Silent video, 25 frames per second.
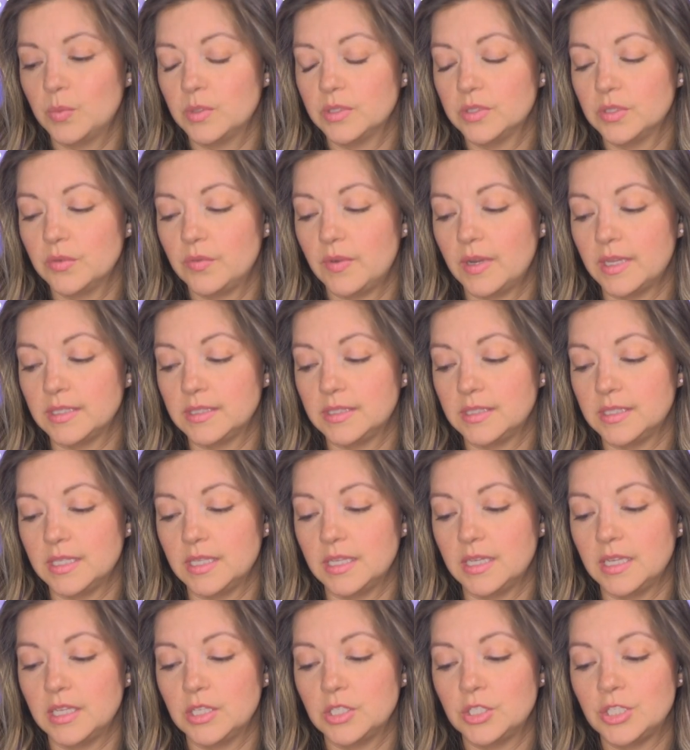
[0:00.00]
was
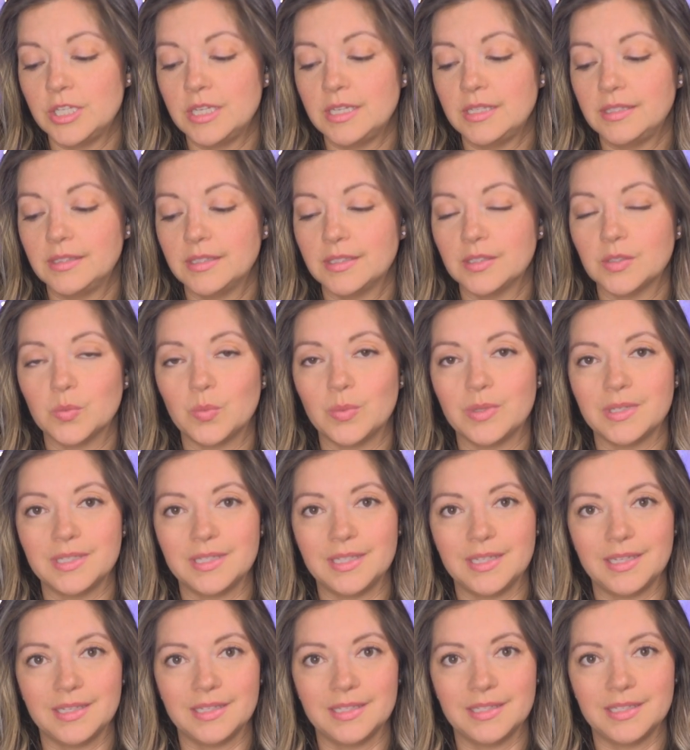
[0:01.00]
arrested, Jesus went
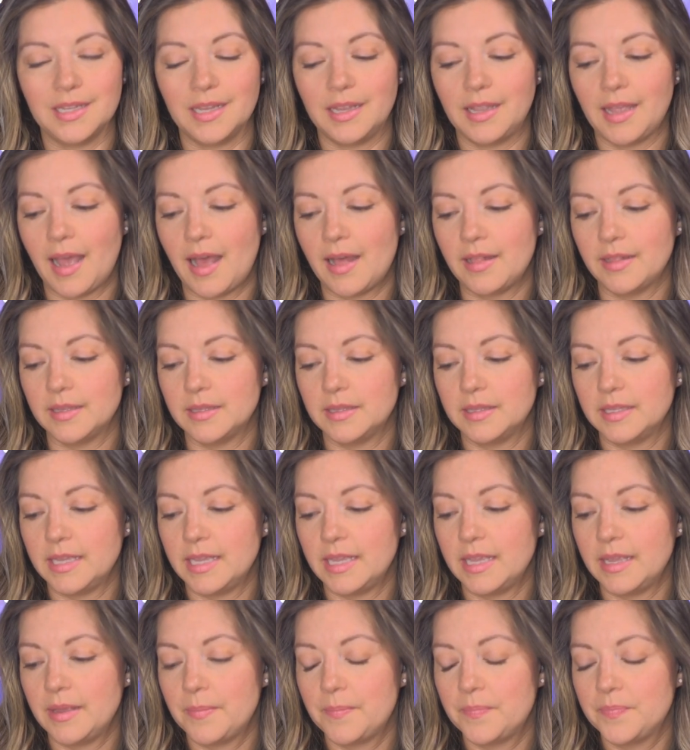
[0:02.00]
into
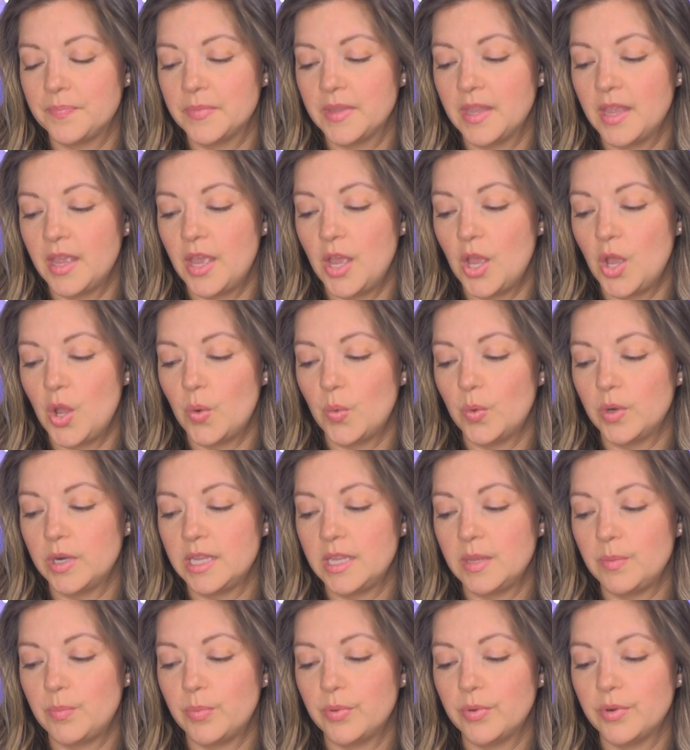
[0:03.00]
Galilee, where
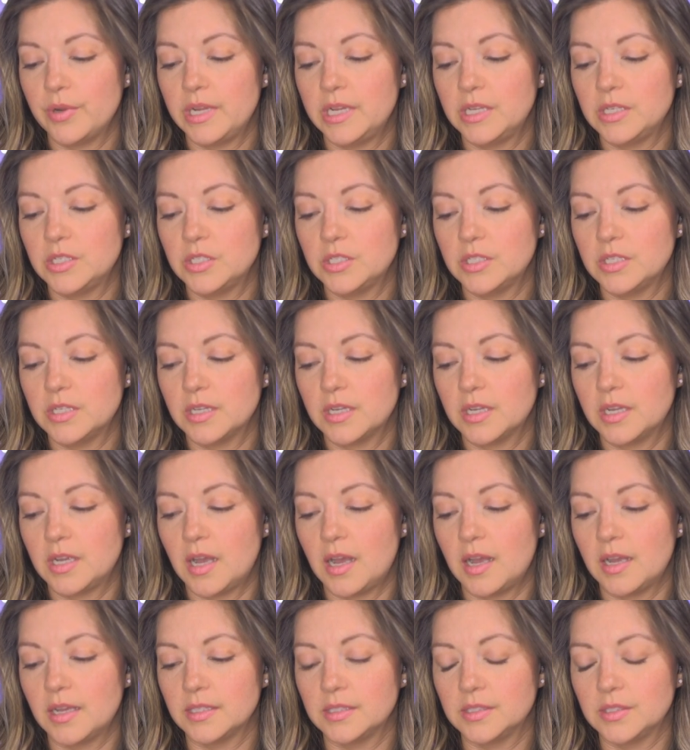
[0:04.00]
he preached
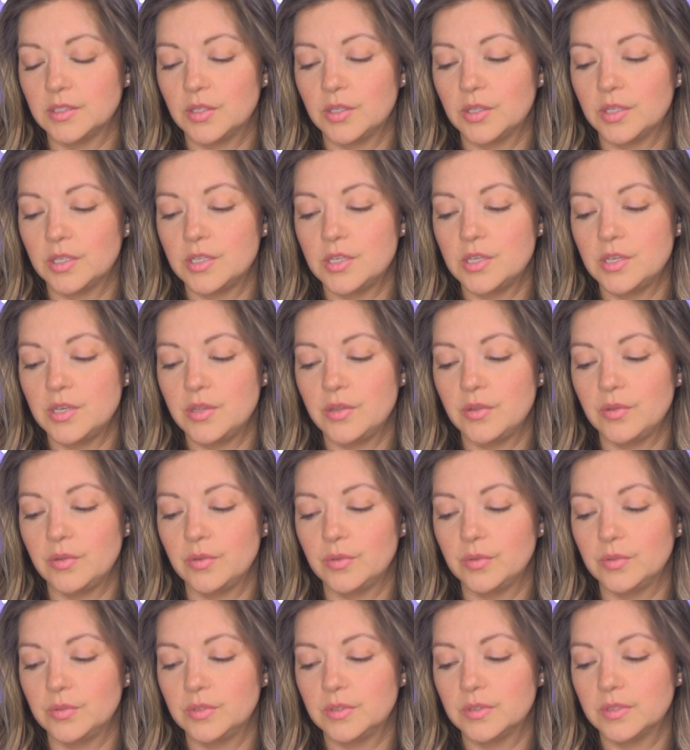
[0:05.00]
God's good
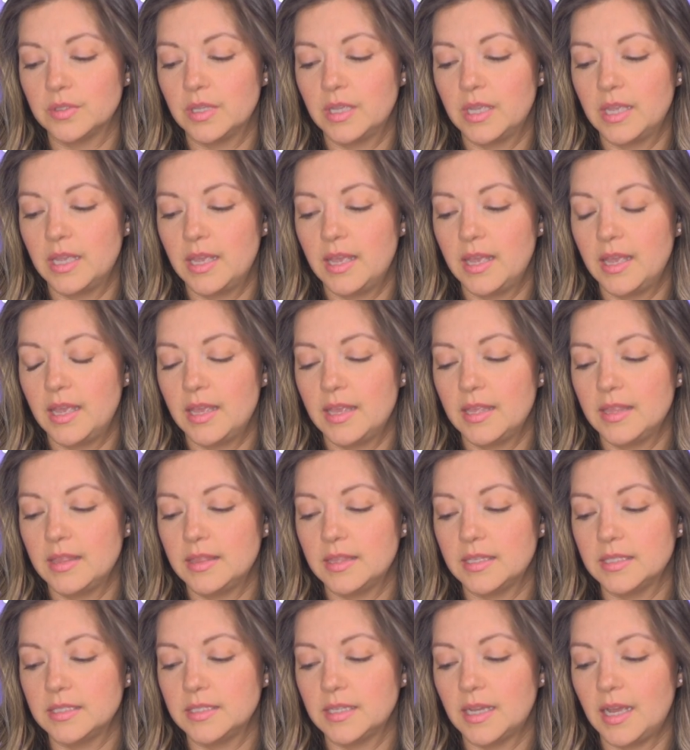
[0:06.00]
news
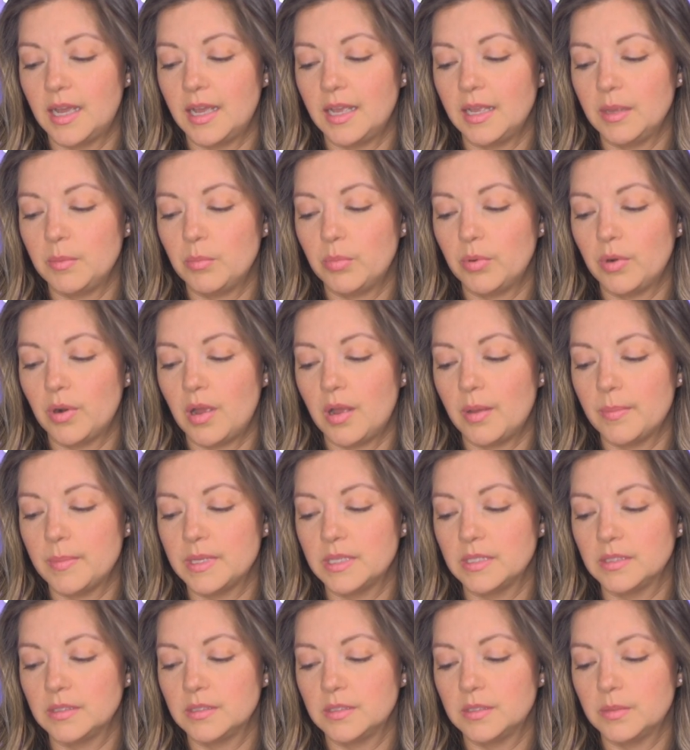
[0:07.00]
the time
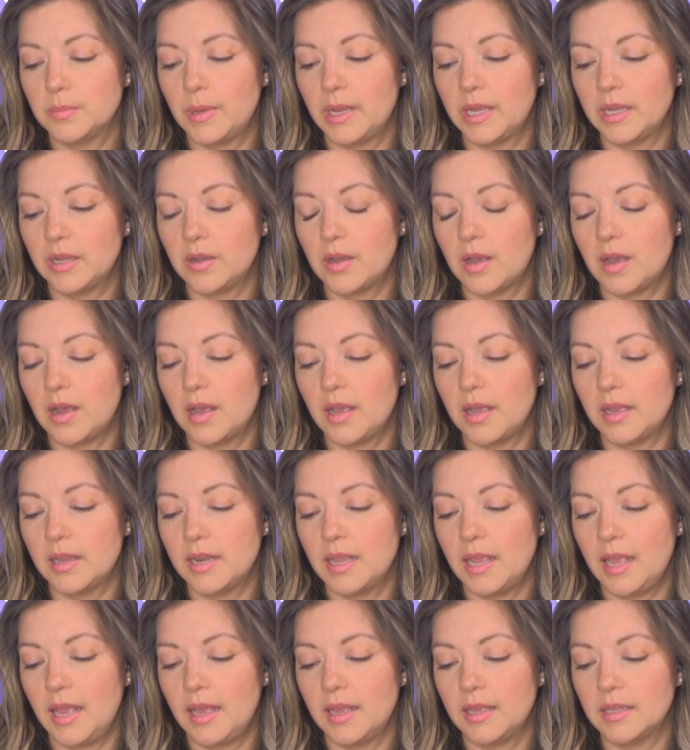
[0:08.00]
promised by God
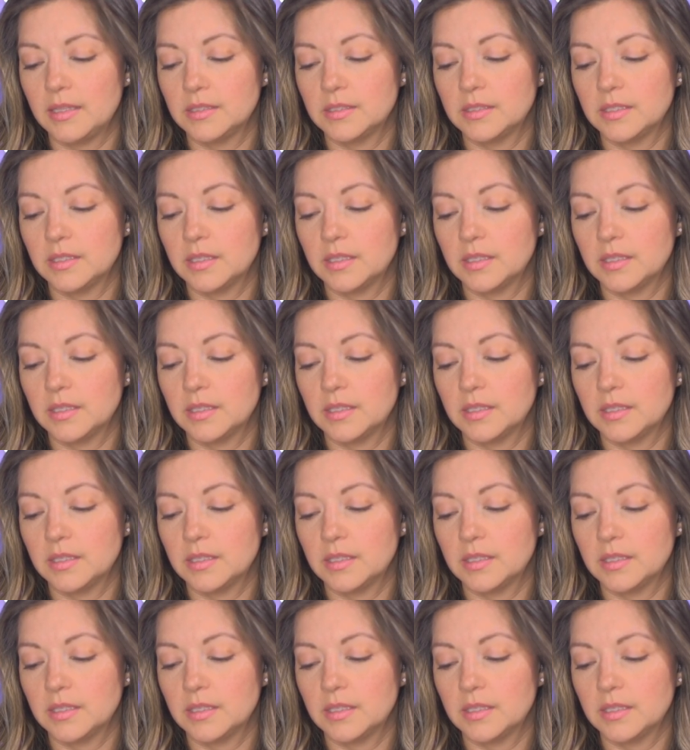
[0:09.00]
has